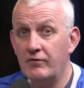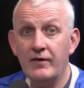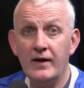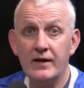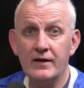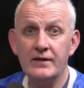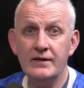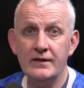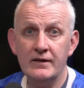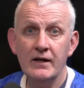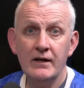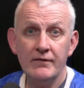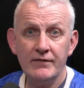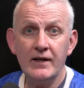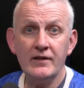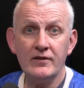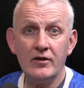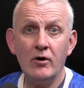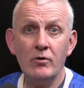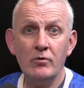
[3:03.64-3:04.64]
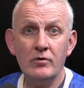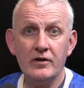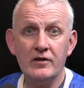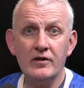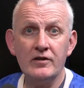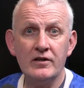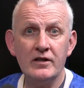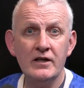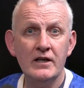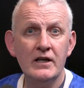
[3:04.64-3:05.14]
fans, and they told
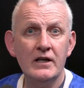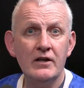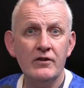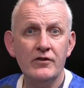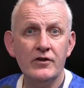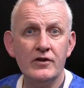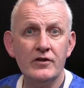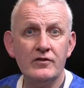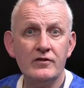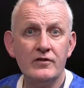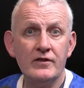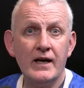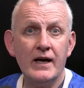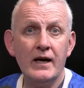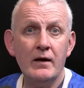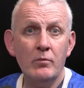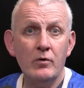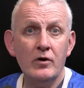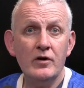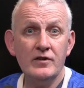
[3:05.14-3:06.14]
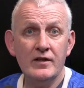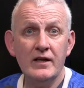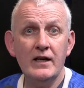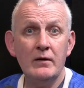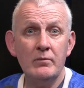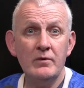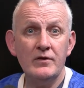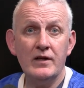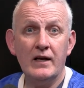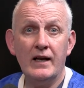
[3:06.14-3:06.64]
us that they were
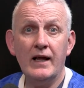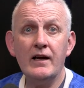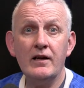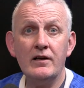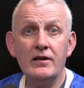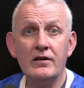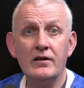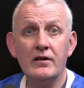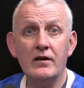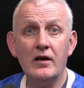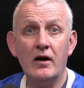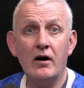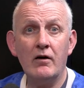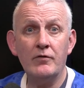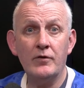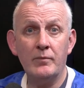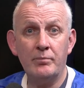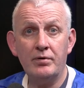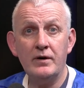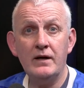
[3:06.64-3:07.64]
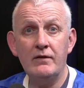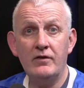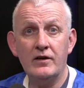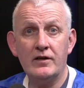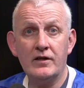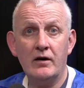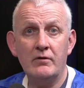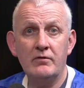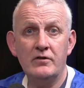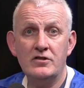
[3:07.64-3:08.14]
dealing with the legacy of the
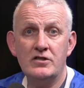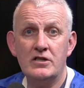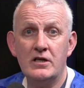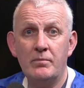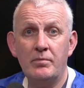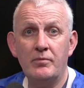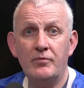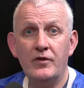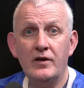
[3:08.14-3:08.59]
previous ownership,